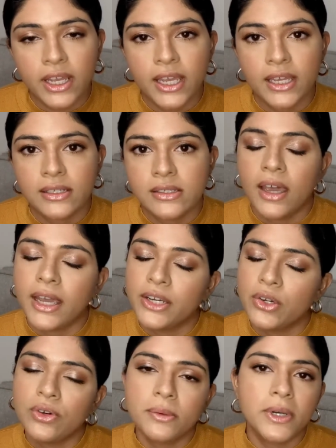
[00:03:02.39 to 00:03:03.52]
And I
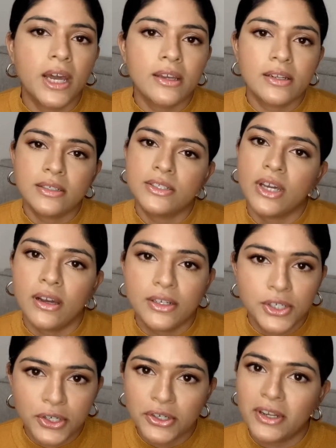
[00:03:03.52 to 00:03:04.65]
know I'm not a
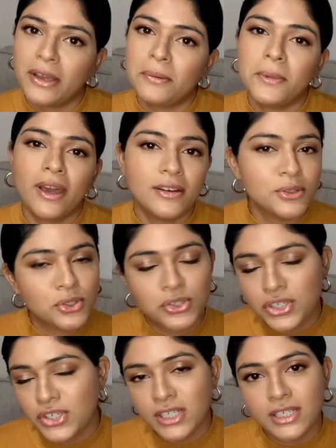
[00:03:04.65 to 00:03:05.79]
doctor, I'm not a
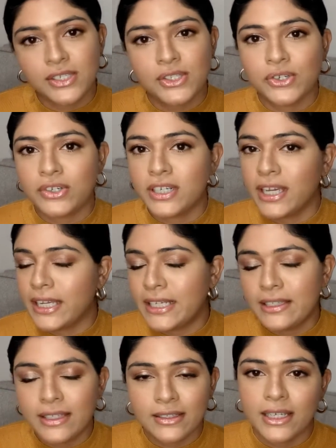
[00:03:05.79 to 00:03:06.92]
nutritionist or
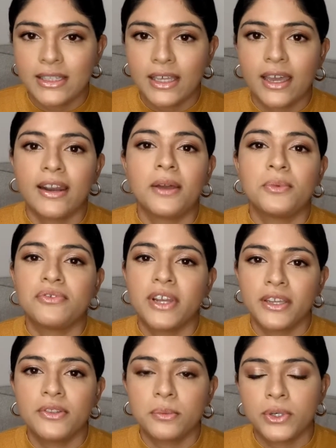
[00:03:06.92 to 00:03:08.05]
anything like that. I'm a
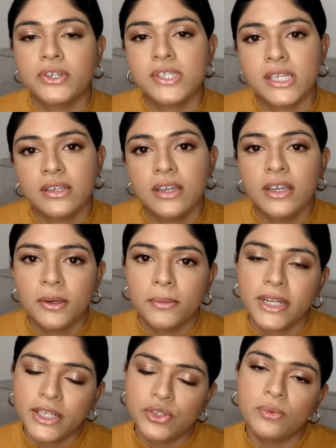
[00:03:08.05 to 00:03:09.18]
regular person,
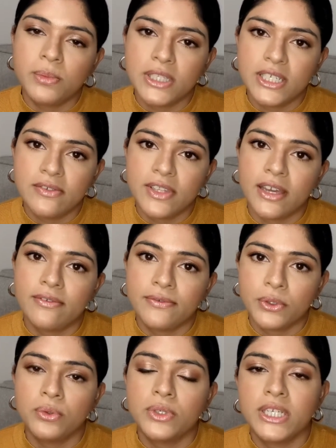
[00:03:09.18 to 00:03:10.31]
but I do believe that
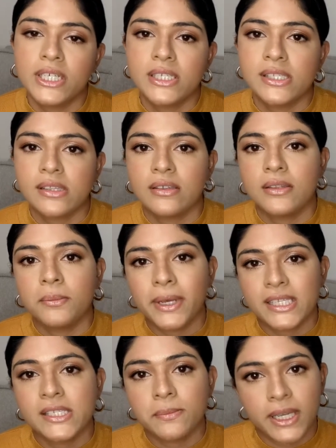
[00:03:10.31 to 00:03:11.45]
food is the
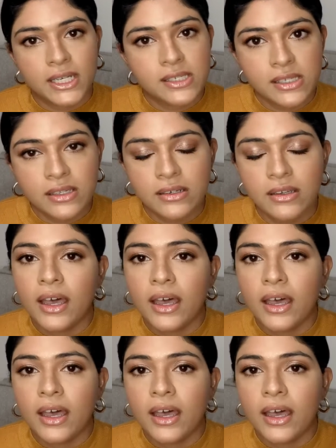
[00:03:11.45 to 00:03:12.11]
best medicine.